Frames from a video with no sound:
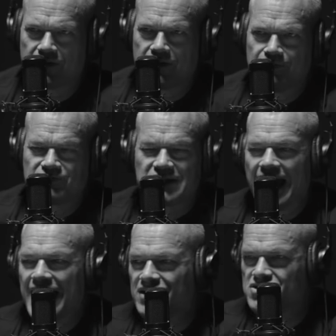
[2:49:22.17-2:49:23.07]
Yeah,
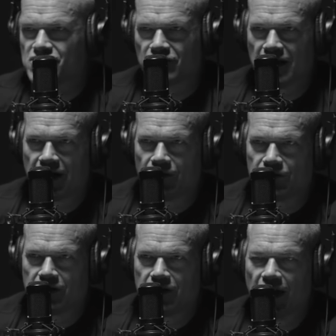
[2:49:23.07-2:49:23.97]
tanks are
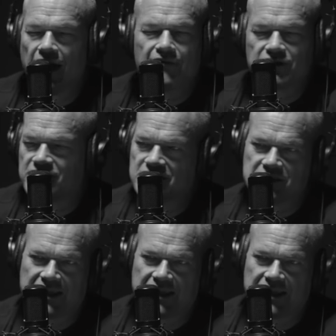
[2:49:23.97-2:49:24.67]
loud. Everything's